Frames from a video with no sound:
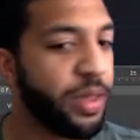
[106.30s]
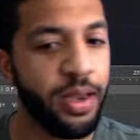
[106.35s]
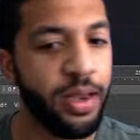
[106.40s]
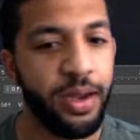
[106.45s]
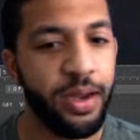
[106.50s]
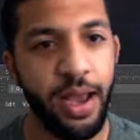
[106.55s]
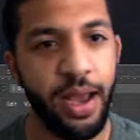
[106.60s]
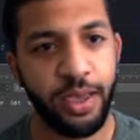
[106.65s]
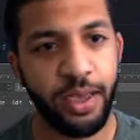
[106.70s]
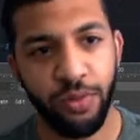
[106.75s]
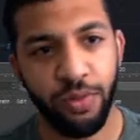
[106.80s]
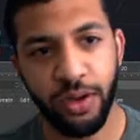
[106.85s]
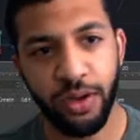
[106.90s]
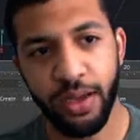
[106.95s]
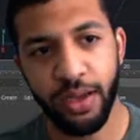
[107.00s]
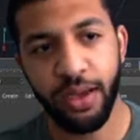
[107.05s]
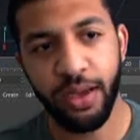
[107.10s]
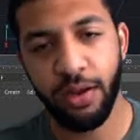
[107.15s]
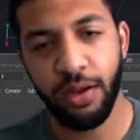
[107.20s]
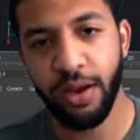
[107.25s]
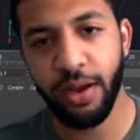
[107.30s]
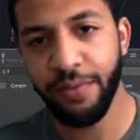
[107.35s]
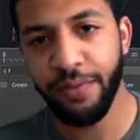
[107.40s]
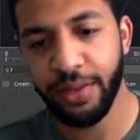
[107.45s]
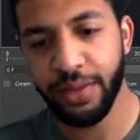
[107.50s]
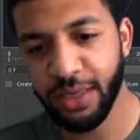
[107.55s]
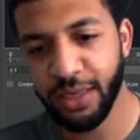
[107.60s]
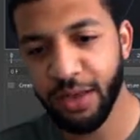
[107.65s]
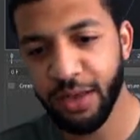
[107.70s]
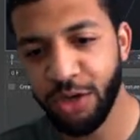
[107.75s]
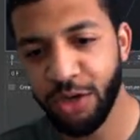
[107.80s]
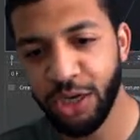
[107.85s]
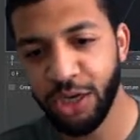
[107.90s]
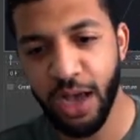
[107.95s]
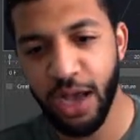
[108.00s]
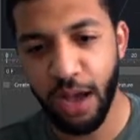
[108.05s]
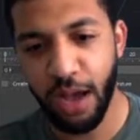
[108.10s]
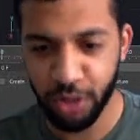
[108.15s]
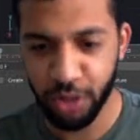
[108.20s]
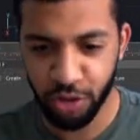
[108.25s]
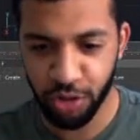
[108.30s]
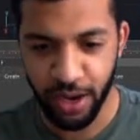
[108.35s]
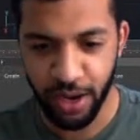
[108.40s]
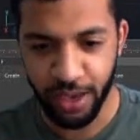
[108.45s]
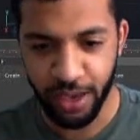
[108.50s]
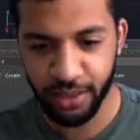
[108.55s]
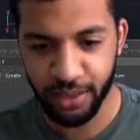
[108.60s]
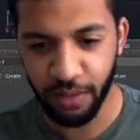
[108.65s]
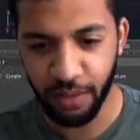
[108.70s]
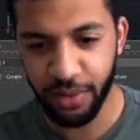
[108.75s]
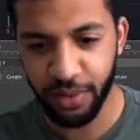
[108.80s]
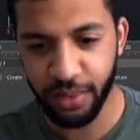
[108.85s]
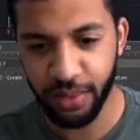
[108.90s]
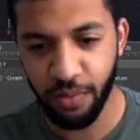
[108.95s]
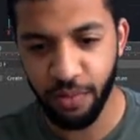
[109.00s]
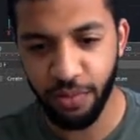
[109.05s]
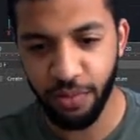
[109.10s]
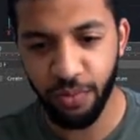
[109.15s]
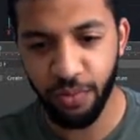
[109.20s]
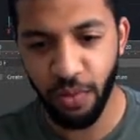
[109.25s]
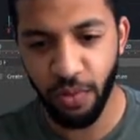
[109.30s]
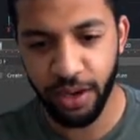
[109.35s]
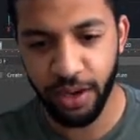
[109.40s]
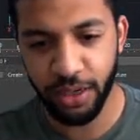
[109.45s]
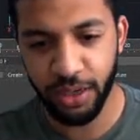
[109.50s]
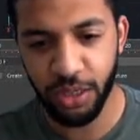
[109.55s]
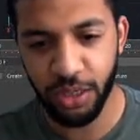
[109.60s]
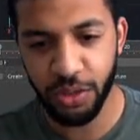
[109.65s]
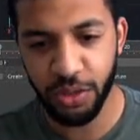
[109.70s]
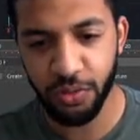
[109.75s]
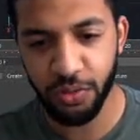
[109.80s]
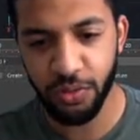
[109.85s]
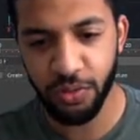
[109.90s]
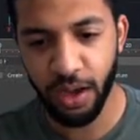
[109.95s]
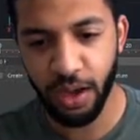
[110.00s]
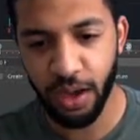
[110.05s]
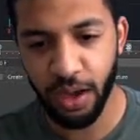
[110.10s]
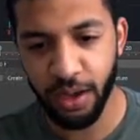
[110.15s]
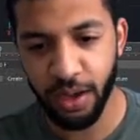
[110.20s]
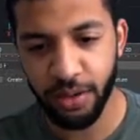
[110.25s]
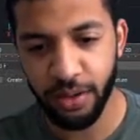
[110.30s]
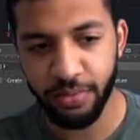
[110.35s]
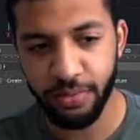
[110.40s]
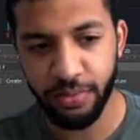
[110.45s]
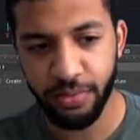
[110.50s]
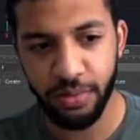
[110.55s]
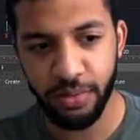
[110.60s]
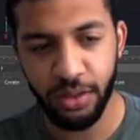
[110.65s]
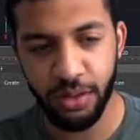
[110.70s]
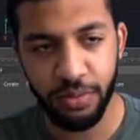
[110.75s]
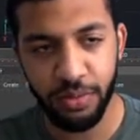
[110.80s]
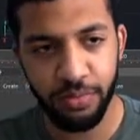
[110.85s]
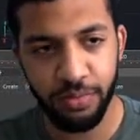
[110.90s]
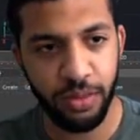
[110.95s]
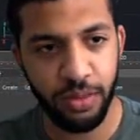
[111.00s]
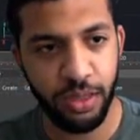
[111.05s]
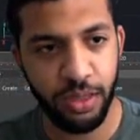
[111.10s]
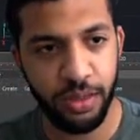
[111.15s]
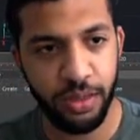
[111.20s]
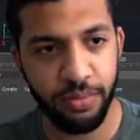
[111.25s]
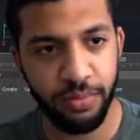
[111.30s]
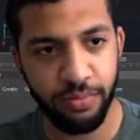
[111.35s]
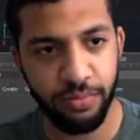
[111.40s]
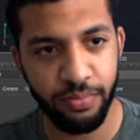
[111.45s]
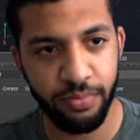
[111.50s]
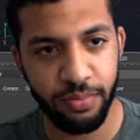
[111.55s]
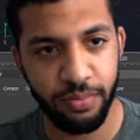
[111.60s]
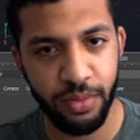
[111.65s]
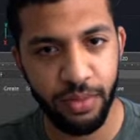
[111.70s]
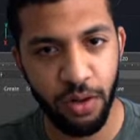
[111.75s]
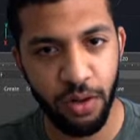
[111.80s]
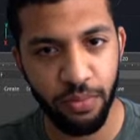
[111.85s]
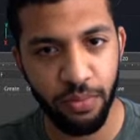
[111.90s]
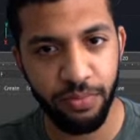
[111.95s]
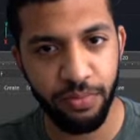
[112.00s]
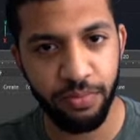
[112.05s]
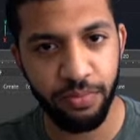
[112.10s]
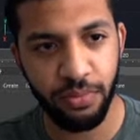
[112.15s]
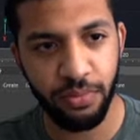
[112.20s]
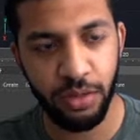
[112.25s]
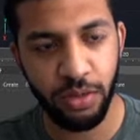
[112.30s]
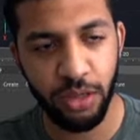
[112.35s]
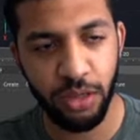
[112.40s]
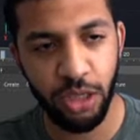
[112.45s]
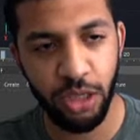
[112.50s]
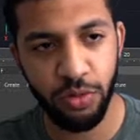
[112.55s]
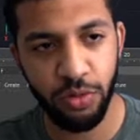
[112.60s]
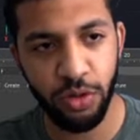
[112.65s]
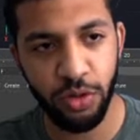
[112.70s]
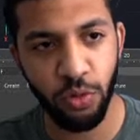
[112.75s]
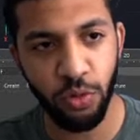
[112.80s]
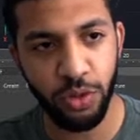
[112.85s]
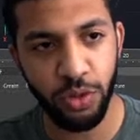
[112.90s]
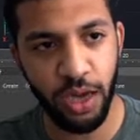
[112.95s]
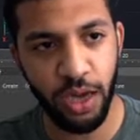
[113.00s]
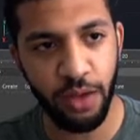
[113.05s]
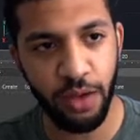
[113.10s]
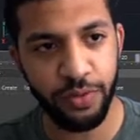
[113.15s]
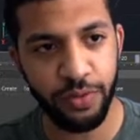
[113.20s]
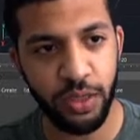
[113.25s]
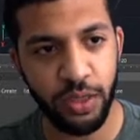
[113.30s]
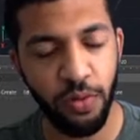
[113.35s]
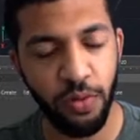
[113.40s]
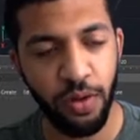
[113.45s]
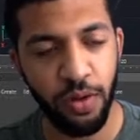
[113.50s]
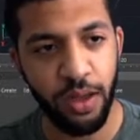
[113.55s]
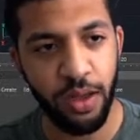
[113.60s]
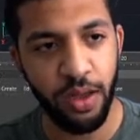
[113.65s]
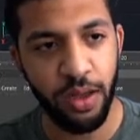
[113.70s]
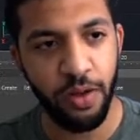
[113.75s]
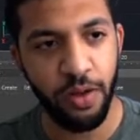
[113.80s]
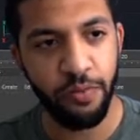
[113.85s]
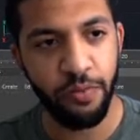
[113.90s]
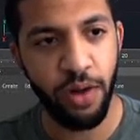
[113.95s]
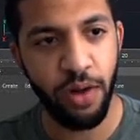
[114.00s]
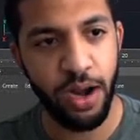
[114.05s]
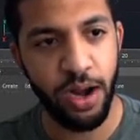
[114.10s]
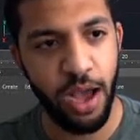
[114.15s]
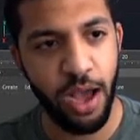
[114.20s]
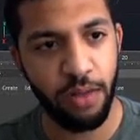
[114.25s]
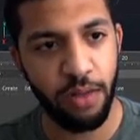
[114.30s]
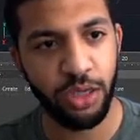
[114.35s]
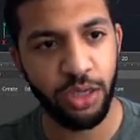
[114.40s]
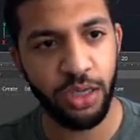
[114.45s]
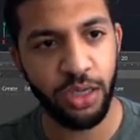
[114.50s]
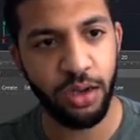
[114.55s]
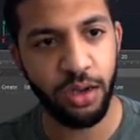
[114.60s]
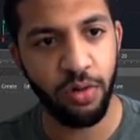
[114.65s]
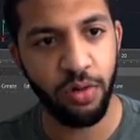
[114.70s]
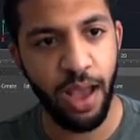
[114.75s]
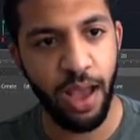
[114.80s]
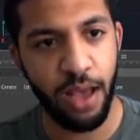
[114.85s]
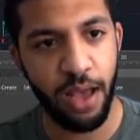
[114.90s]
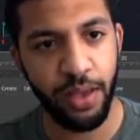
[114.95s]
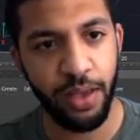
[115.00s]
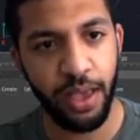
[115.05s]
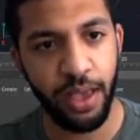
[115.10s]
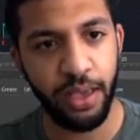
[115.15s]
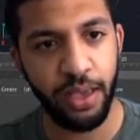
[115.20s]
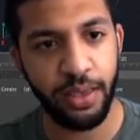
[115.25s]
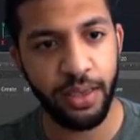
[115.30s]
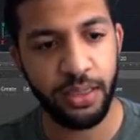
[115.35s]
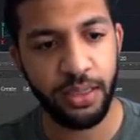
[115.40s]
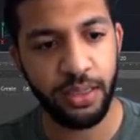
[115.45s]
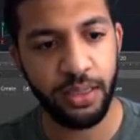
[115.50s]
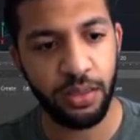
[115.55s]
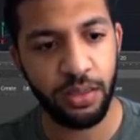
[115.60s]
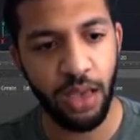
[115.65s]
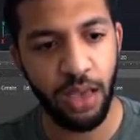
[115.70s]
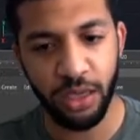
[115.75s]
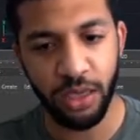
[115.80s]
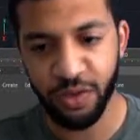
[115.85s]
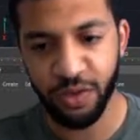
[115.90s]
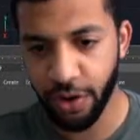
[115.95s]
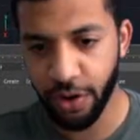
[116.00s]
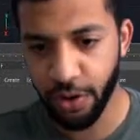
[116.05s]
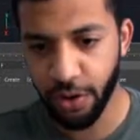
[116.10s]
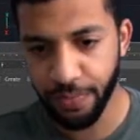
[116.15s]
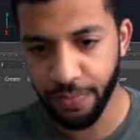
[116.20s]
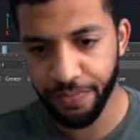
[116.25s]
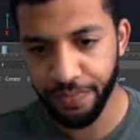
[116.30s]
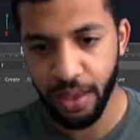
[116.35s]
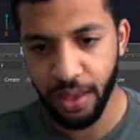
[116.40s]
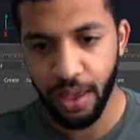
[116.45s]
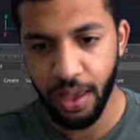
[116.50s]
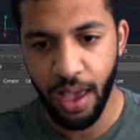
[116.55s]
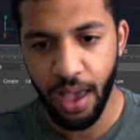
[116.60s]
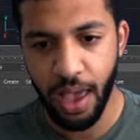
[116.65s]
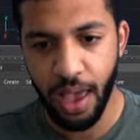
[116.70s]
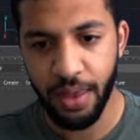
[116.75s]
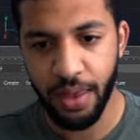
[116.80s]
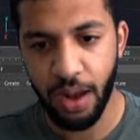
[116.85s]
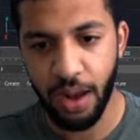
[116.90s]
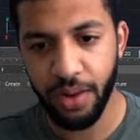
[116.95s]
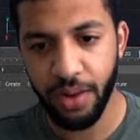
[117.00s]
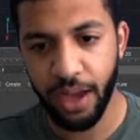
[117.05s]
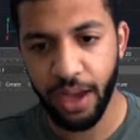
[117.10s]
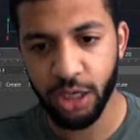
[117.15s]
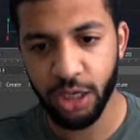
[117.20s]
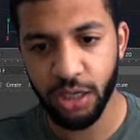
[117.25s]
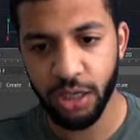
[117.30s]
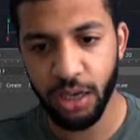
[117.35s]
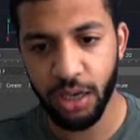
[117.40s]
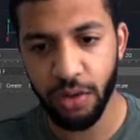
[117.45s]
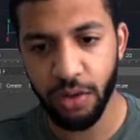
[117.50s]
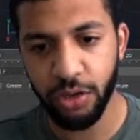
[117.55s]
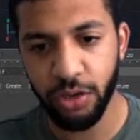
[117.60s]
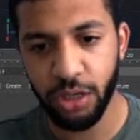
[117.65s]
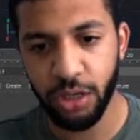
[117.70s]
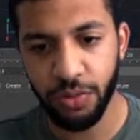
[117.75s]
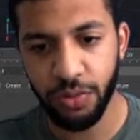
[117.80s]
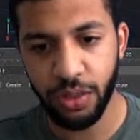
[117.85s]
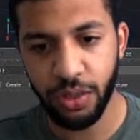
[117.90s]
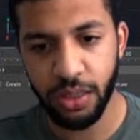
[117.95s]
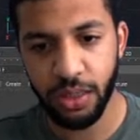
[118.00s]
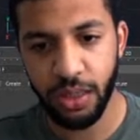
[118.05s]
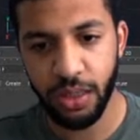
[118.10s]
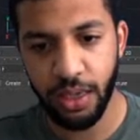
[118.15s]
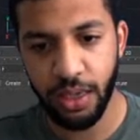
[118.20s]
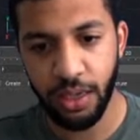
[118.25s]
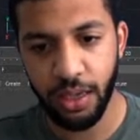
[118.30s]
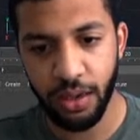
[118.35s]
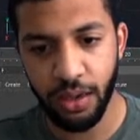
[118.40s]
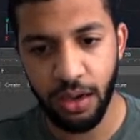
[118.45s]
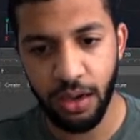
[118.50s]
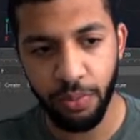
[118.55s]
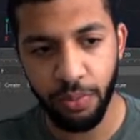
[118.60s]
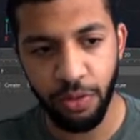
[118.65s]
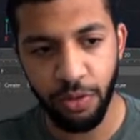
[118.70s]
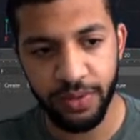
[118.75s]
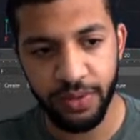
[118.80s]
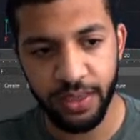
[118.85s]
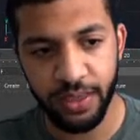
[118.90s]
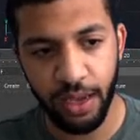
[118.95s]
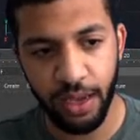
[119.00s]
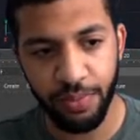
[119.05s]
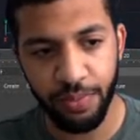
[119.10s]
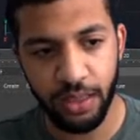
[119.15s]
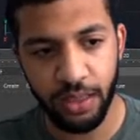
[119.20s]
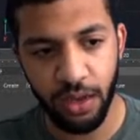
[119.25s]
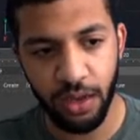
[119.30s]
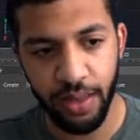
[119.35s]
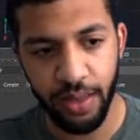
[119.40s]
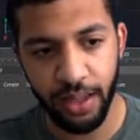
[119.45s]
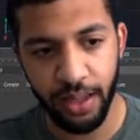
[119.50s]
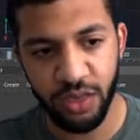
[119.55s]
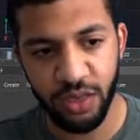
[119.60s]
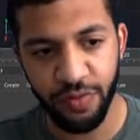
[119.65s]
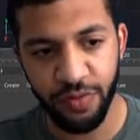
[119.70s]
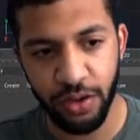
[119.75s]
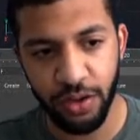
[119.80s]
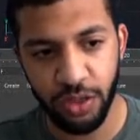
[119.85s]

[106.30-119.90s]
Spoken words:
Next, we're going to give it some geometry, something that we want it to do cool stuff. So for right now, I'm just going to grab a sphere. And then I'm actually going to reduce the number of segments on that sphere.